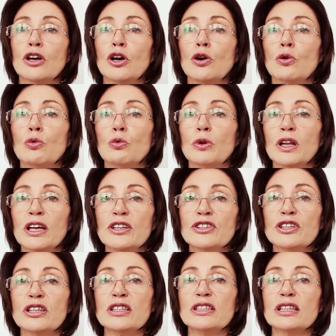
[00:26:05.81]

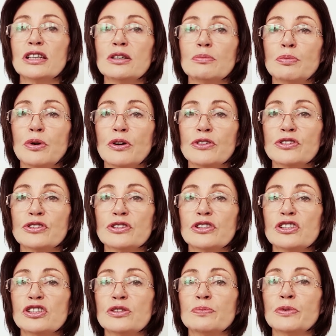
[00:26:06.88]
Religions and imposters,
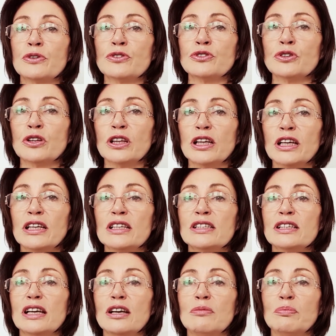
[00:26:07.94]
spiritual leaders
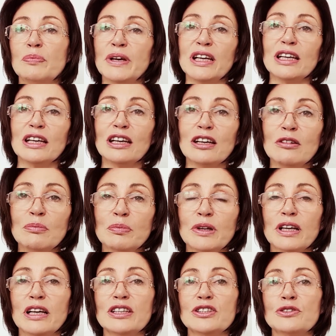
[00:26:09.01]
embed
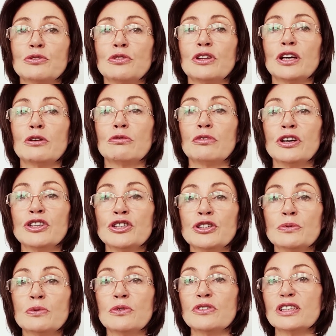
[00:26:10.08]
implants through their
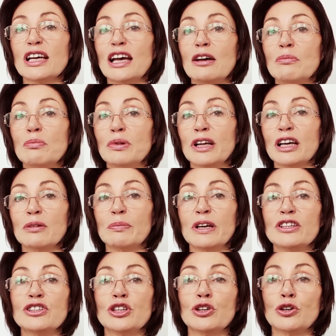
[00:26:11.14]
rituals and black
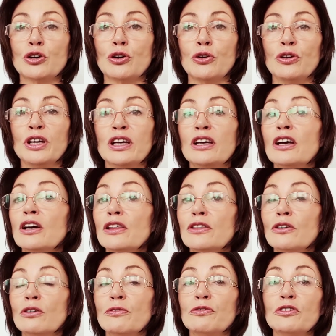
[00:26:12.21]
magic coding, thought
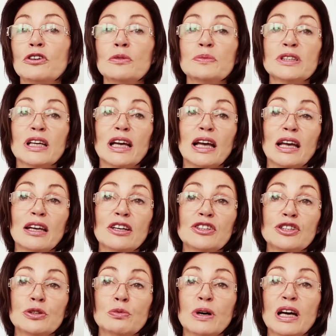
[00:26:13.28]
forms, energy
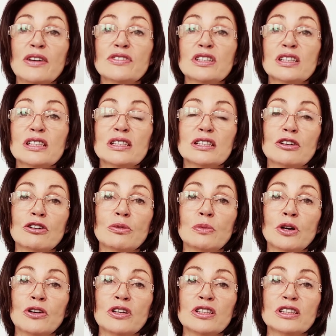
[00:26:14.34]
waves, and
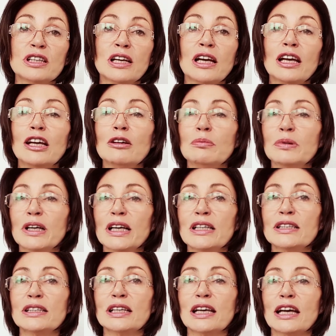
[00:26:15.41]
ceremonies. Implants
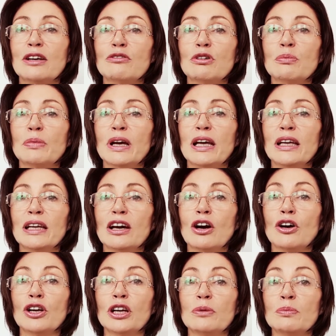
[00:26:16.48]
can remain on
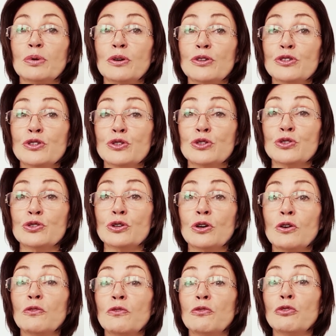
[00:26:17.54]
a person's soul
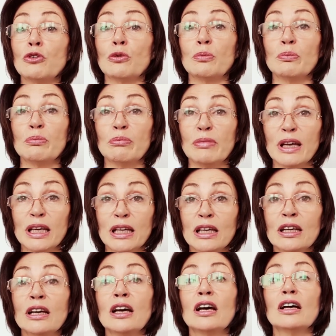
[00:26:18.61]
for many
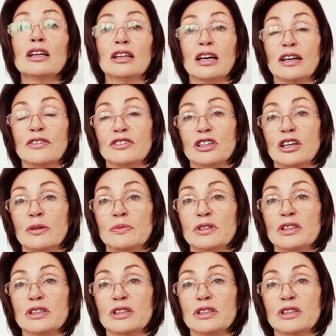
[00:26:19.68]
lifetimes.